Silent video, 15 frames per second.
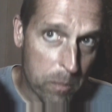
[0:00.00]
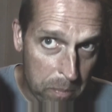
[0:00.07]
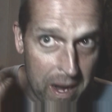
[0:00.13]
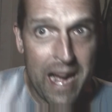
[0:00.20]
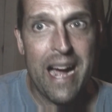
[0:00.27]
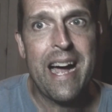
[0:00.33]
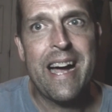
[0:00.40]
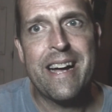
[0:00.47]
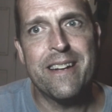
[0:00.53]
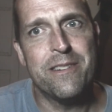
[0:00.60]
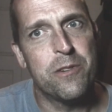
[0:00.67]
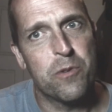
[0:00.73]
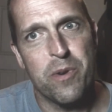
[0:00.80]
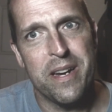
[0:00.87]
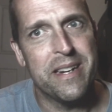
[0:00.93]

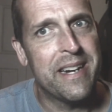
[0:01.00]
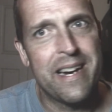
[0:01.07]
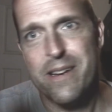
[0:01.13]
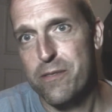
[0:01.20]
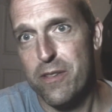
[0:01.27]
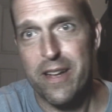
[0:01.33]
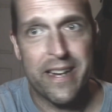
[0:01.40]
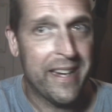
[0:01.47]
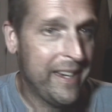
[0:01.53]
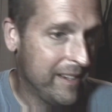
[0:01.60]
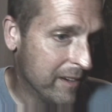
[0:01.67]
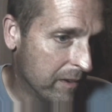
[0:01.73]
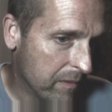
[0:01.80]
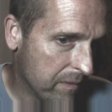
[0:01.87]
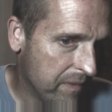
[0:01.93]
pondering on, like,
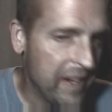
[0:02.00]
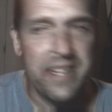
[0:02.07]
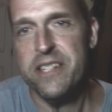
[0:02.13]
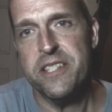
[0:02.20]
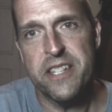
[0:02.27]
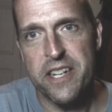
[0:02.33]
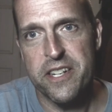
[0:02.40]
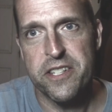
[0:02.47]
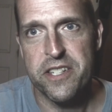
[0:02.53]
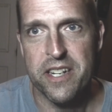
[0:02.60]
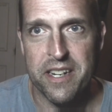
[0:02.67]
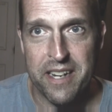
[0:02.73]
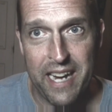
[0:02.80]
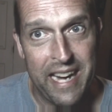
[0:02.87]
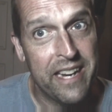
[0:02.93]
vintage
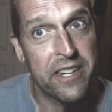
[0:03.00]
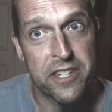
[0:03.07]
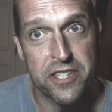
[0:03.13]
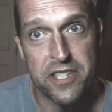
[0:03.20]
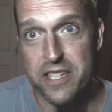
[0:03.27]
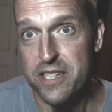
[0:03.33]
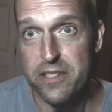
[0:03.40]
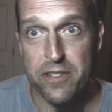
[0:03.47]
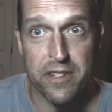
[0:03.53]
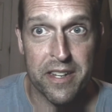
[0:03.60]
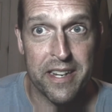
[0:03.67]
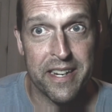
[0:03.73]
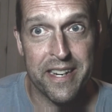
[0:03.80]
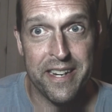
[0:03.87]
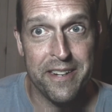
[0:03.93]
and ancient,
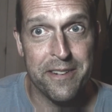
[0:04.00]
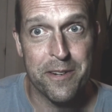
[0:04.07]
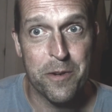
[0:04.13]
like,